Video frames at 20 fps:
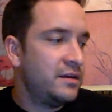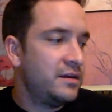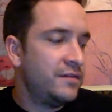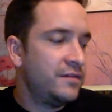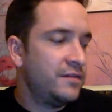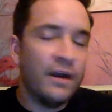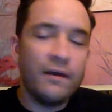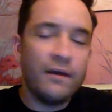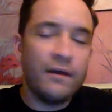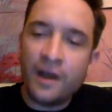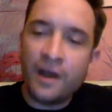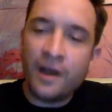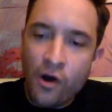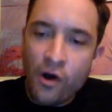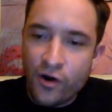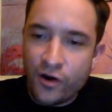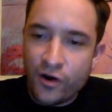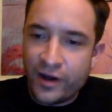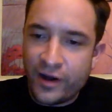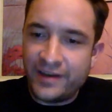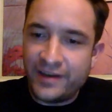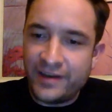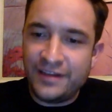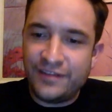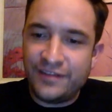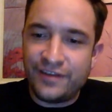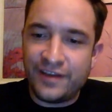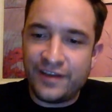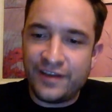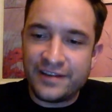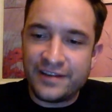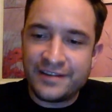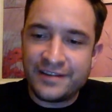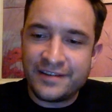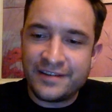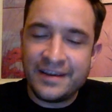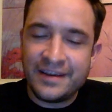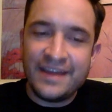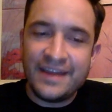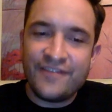very hard on
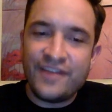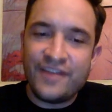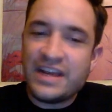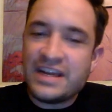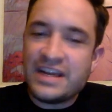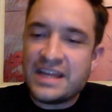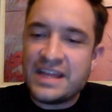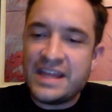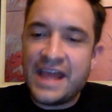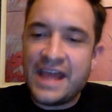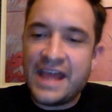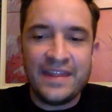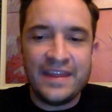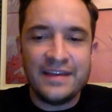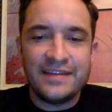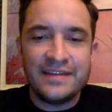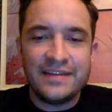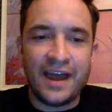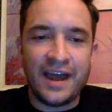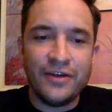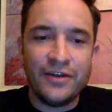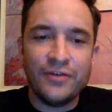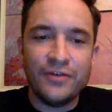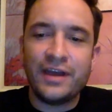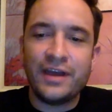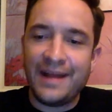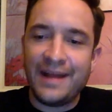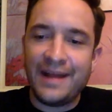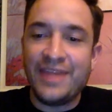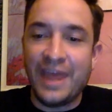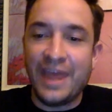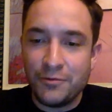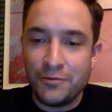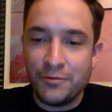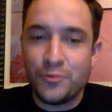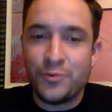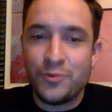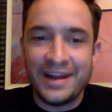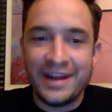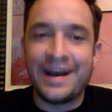defense. They did that the entire game, they
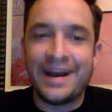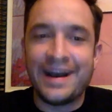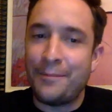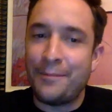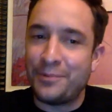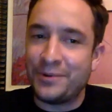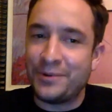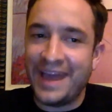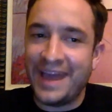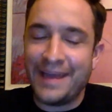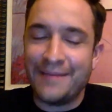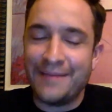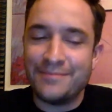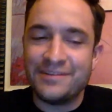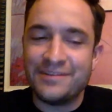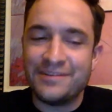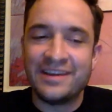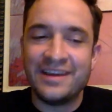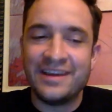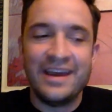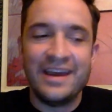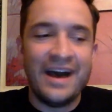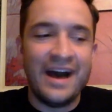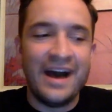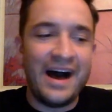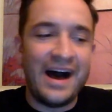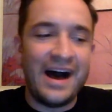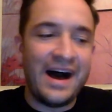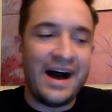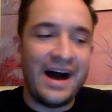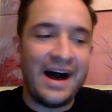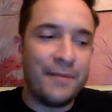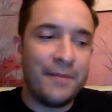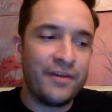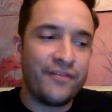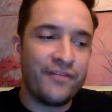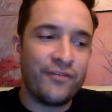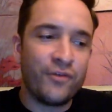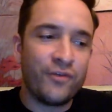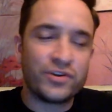would win a couple games.
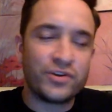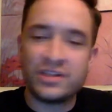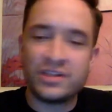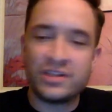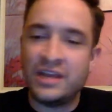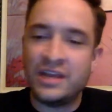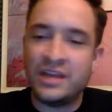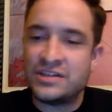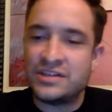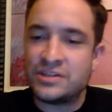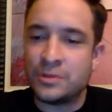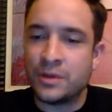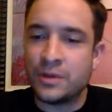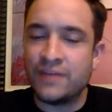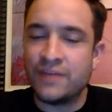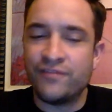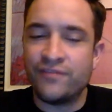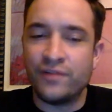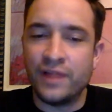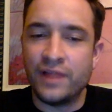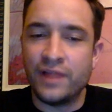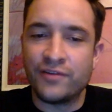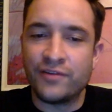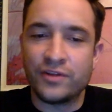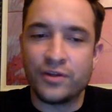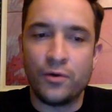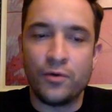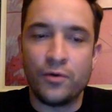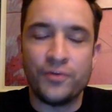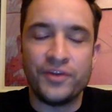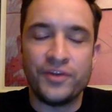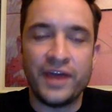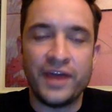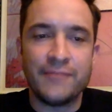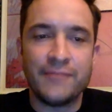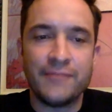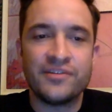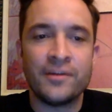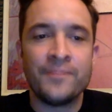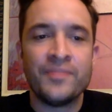But unfortunately, they just don't give full effort the whole
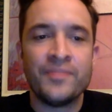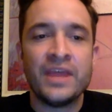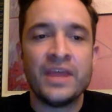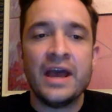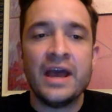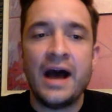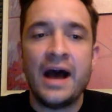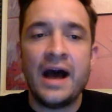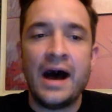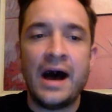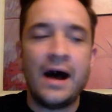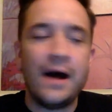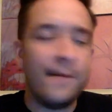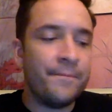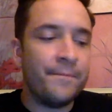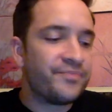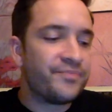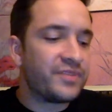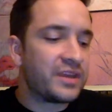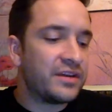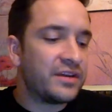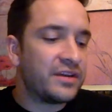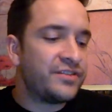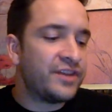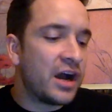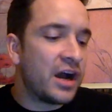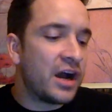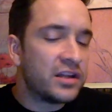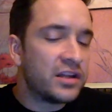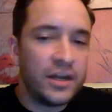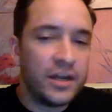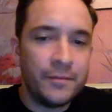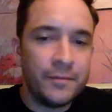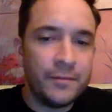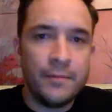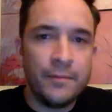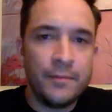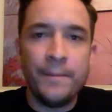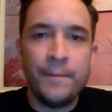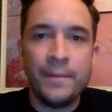time. So talk a little
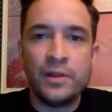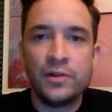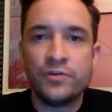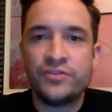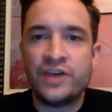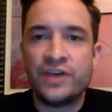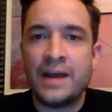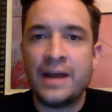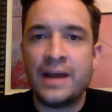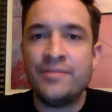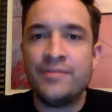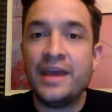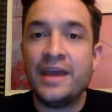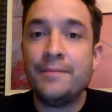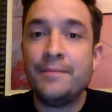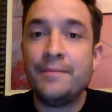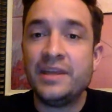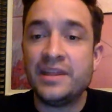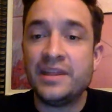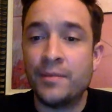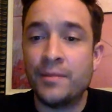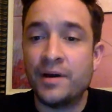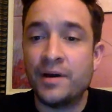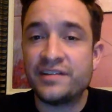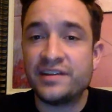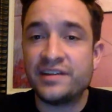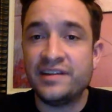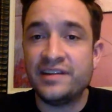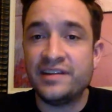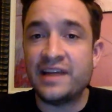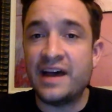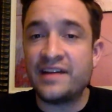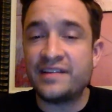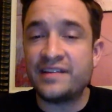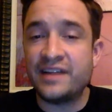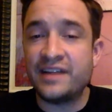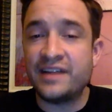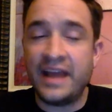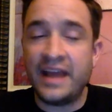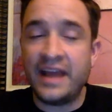bit about Miller Time. They beat the Muskies
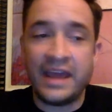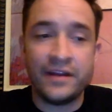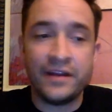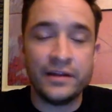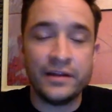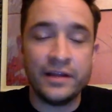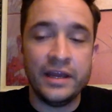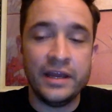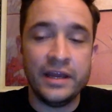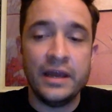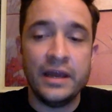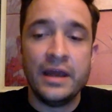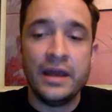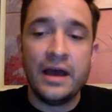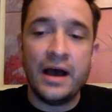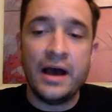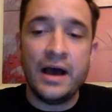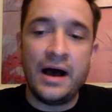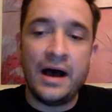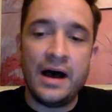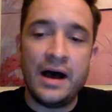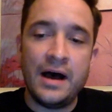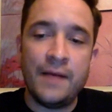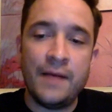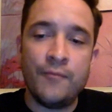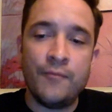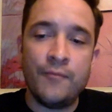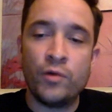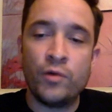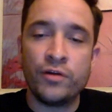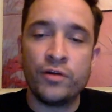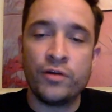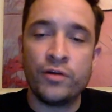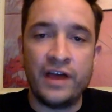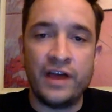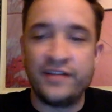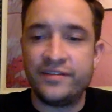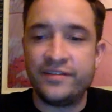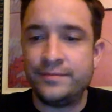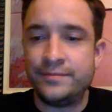last night handily. What are your
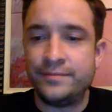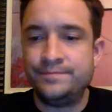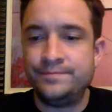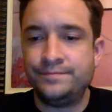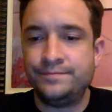thoughts?